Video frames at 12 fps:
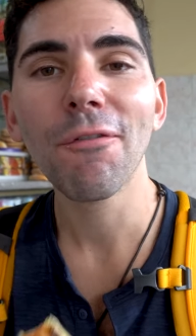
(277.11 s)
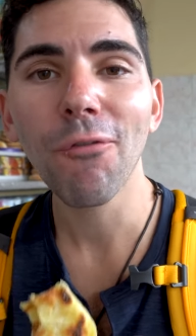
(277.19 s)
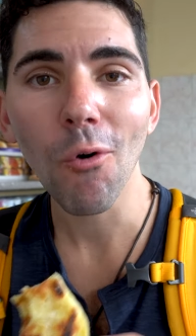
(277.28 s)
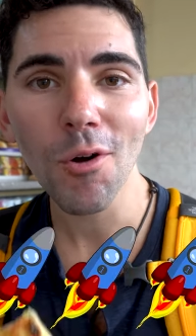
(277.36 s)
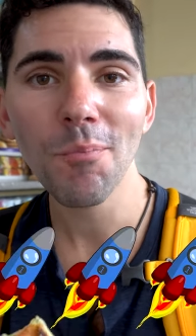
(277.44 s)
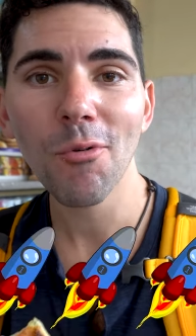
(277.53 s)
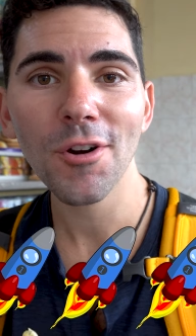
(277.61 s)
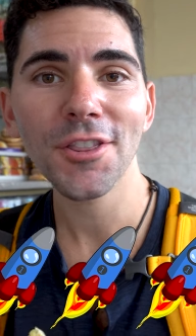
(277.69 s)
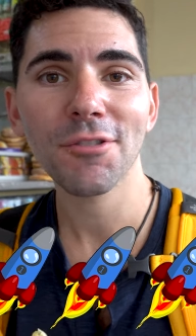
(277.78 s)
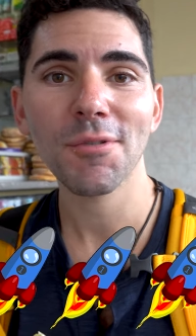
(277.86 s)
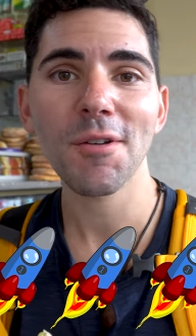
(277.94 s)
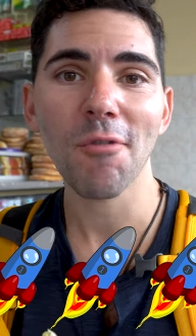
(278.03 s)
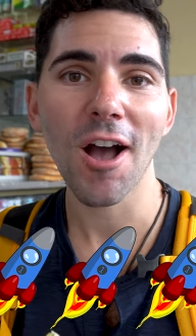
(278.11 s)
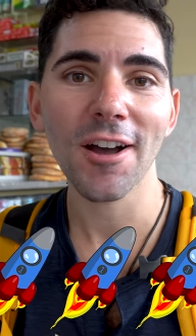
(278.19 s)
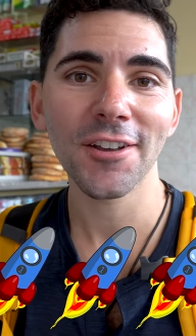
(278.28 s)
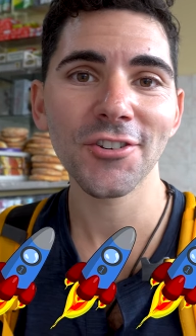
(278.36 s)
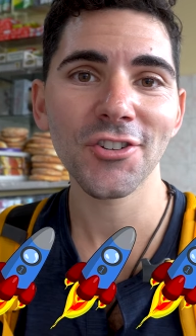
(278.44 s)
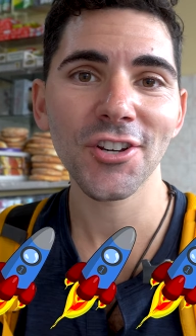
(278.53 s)
4.3
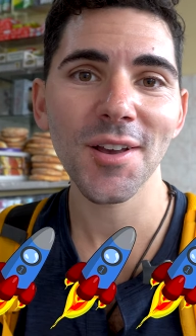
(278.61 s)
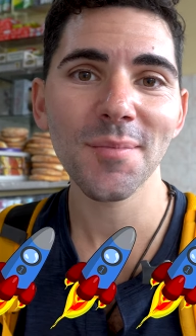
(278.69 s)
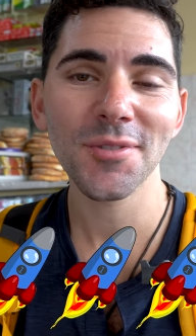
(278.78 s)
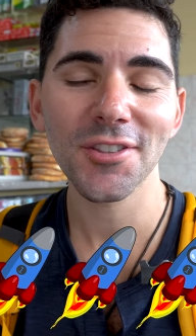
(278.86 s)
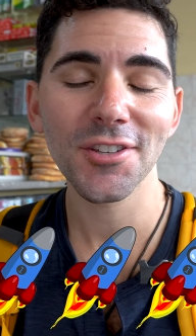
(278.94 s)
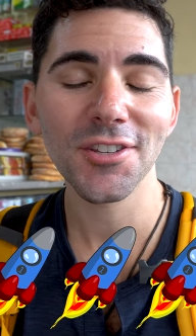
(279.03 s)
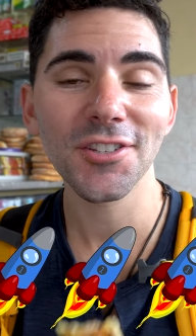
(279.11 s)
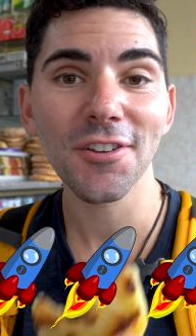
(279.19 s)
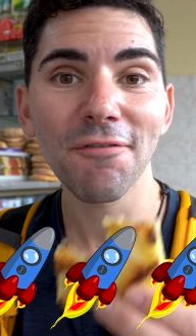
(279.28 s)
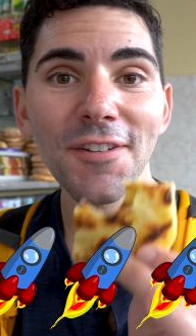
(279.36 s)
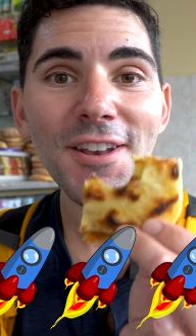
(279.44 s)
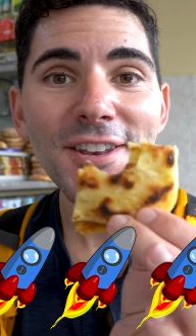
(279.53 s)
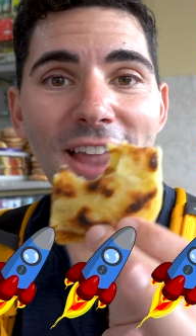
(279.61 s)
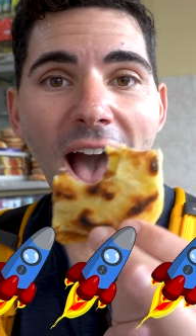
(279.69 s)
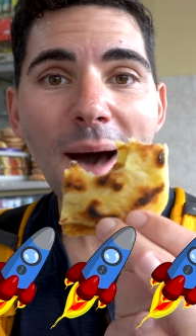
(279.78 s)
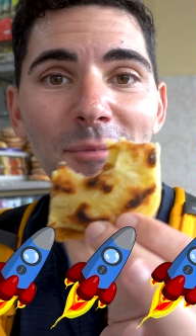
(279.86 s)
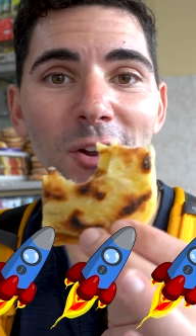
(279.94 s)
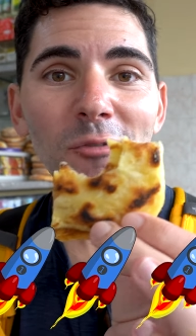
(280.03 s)
rocket ships. This is a
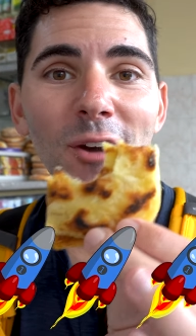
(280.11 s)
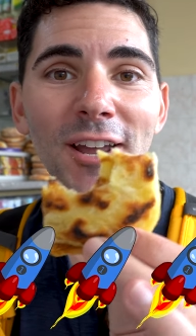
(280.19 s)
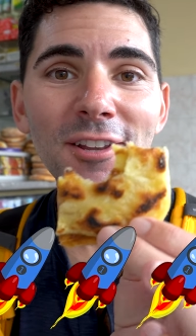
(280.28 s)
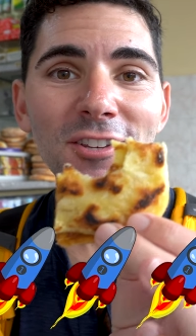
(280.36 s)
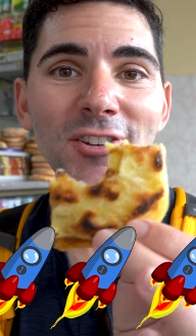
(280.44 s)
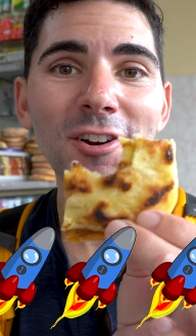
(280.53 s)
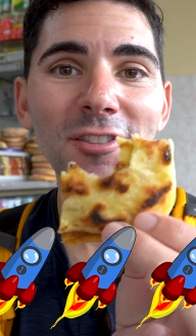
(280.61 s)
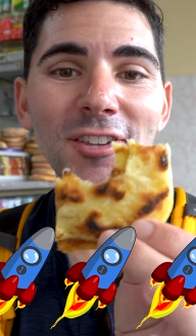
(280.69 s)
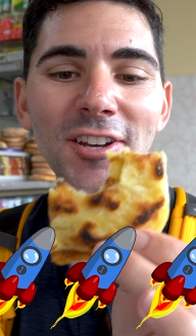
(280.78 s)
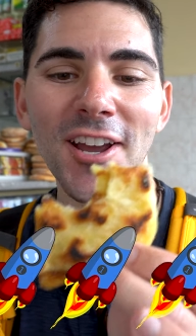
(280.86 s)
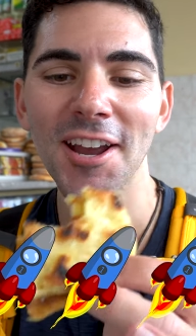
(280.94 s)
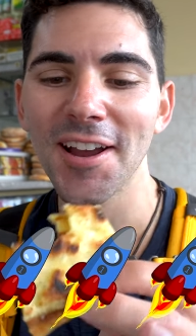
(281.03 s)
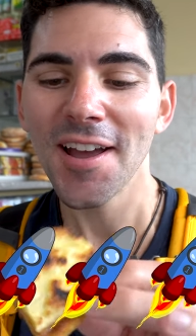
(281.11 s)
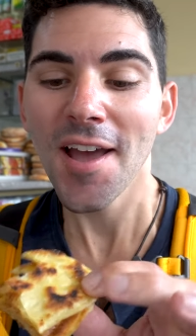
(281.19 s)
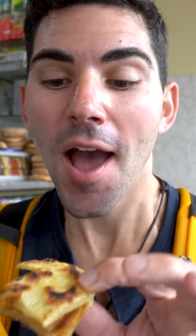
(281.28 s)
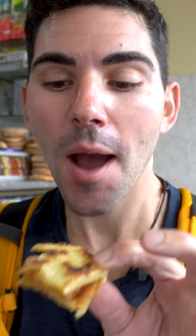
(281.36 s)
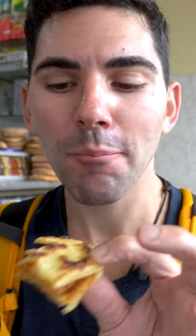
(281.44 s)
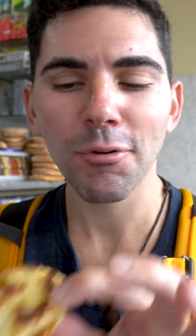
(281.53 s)
phenomenal way to start the day.
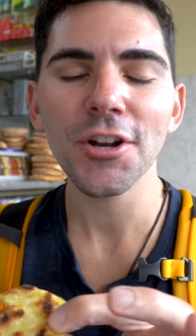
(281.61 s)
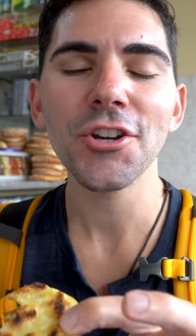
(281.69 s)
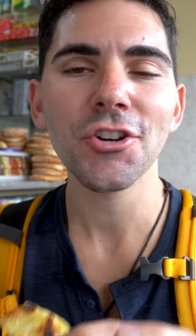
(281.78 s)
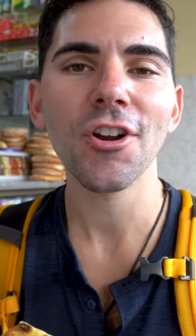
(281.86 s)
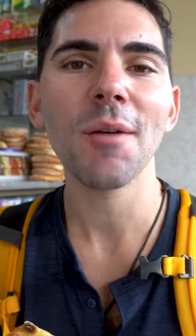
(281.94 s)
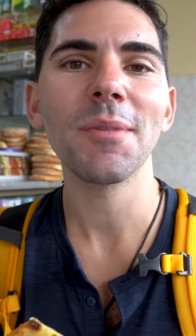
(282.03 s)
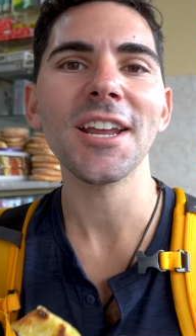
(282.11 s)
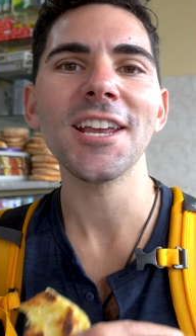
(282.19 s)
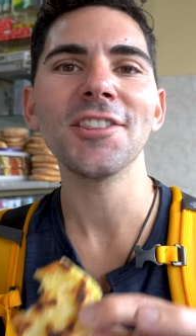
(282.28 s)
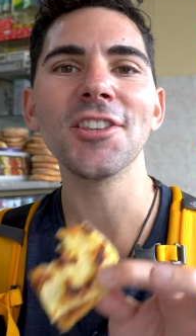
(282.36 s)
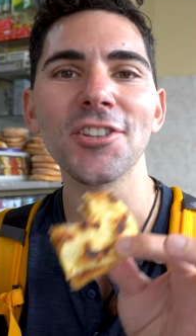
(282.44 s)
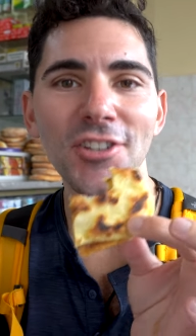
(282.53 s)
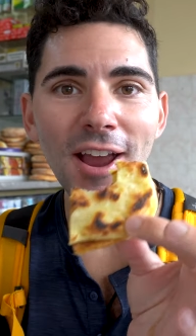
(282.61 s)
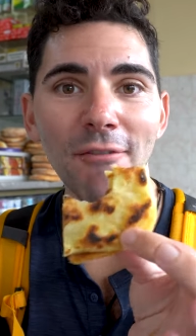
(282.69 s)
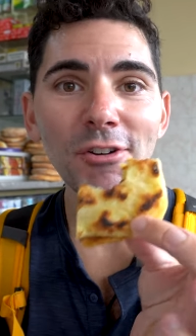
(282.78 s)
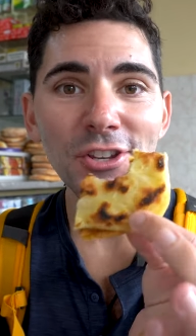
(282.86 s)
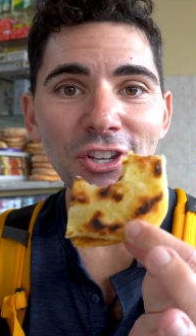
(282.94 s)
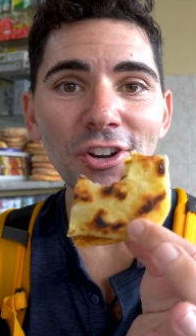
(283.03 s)
I'm pretty sure I'm gonna eat this
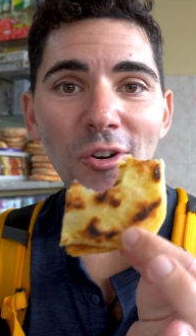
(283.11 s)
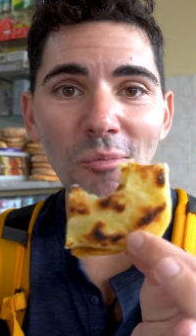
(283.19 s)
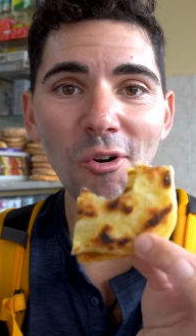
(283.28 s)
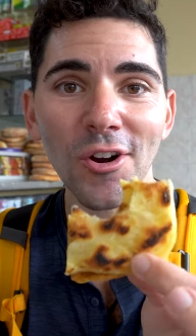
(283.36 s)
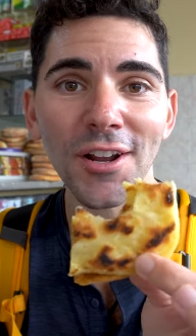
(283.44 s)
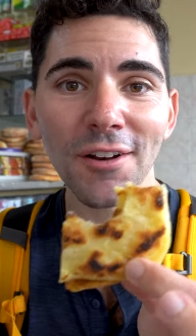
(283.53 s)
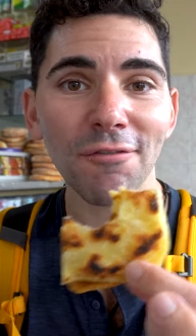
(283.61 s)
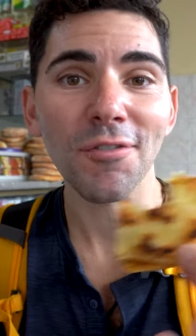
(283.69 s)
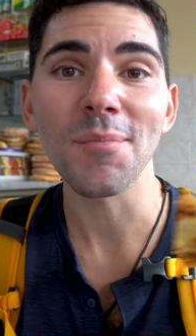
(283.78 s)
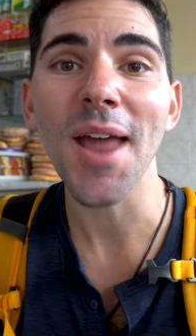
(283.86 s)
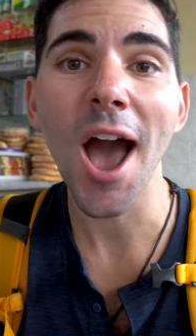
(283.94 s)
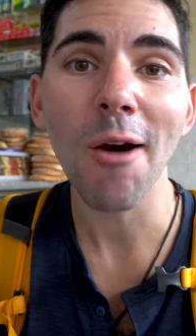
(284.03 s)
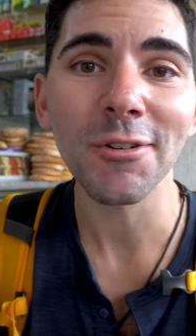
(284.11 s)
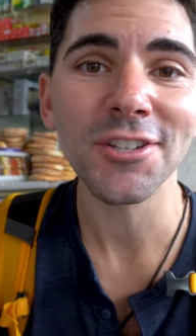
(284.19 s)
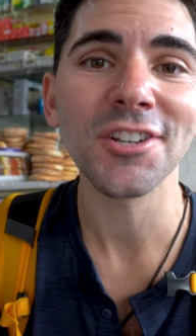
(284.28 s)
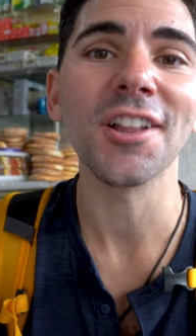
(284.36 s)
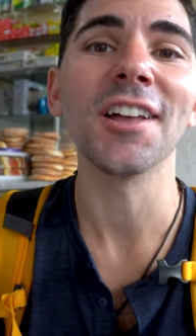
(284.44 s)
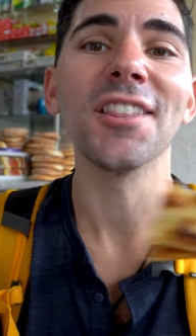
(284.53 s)
every single morning from now
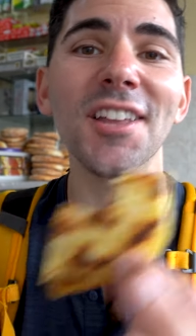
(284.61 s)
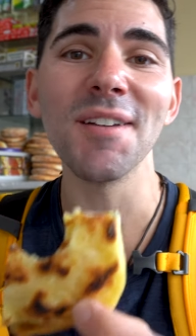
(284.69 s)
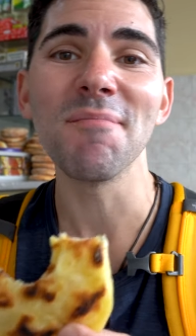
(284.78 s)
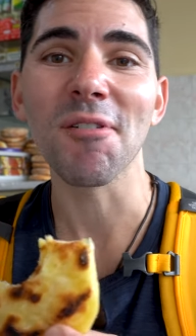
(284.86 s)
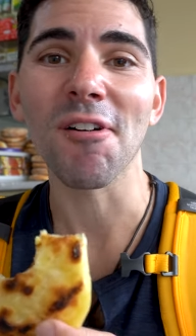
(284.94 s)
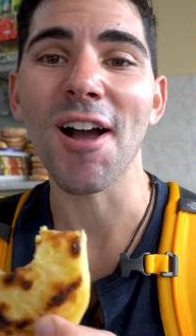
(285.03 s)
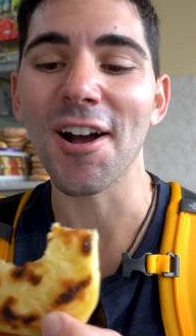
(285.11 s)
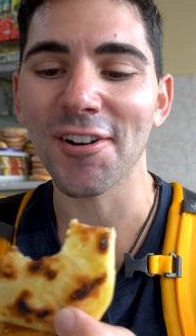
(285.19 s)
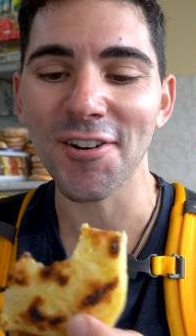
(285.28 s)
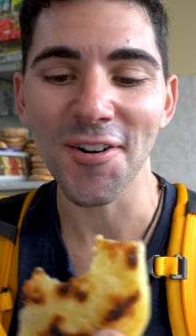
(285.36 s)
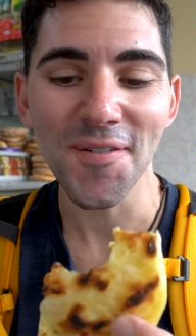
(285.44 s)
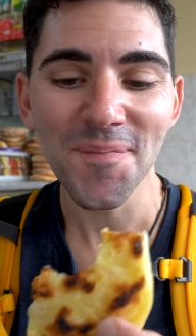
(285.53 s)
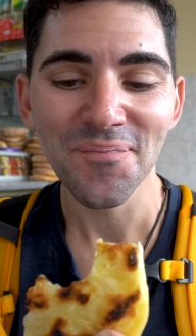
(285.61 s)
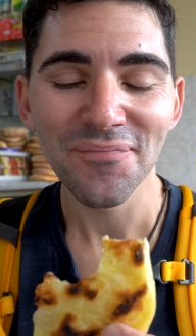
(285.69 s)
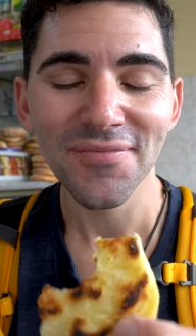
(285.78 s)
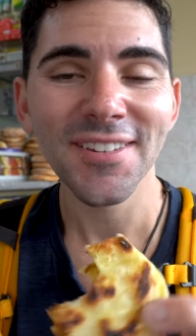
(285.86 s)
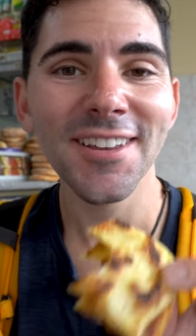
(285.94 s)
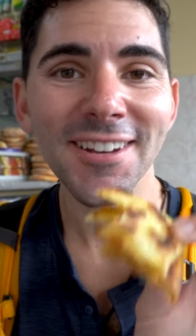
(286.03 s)
until I leave Morocco.
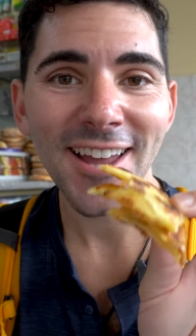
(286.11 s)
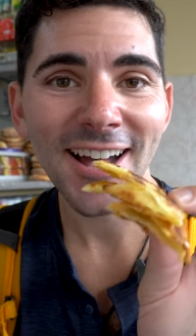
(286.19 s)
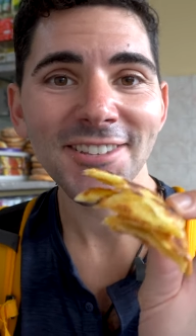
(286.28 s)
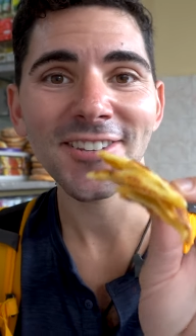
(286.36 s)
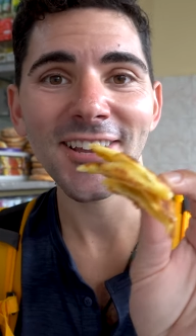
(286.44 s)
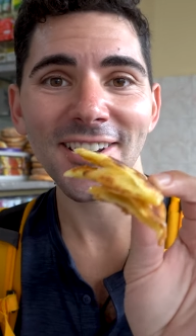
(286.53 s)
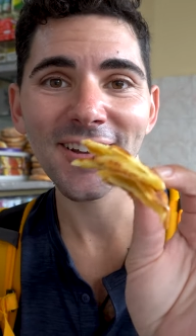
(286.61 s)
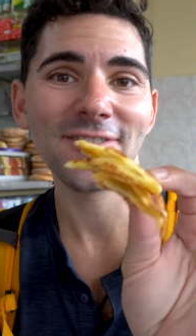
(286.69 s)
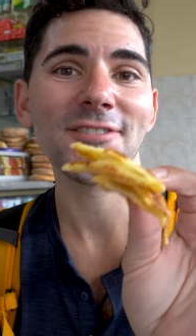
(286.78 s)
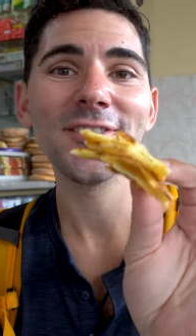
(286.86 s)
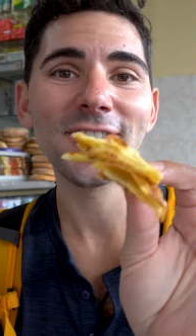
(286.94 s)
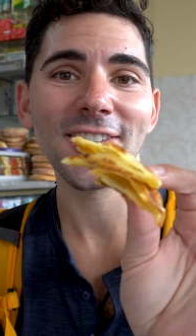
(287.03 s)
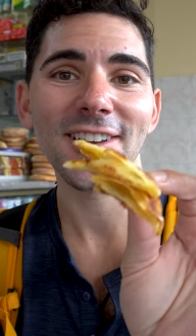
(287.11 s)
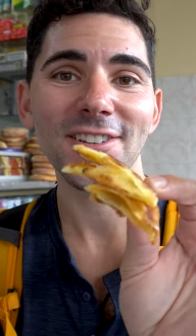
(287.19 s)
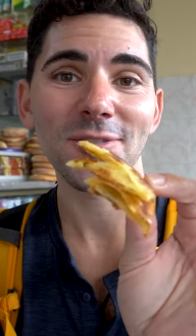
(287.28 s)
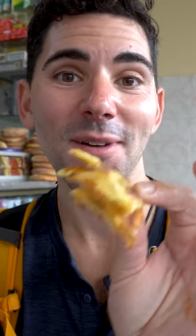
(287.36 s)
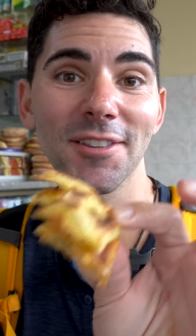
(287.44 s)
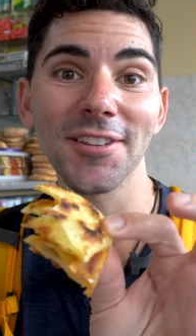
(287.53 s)
Cannot say enough good
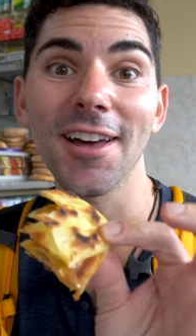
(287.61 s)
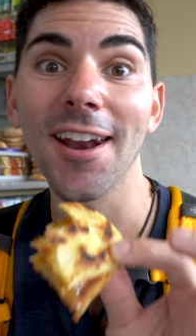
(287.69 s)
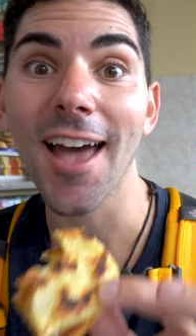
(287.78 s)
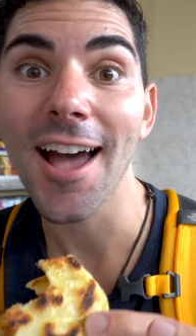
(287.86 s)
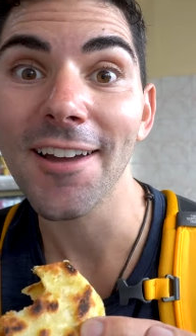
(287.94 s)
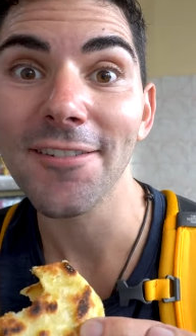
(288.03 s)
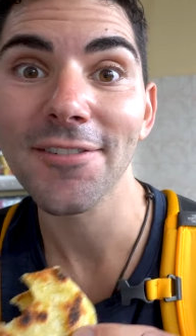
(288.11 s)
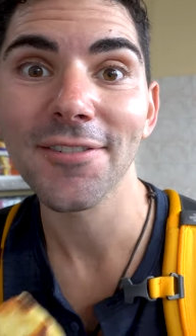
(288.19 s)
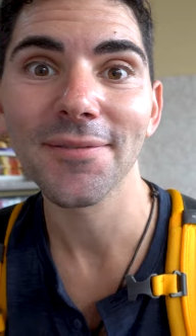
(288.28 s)
things about the araif.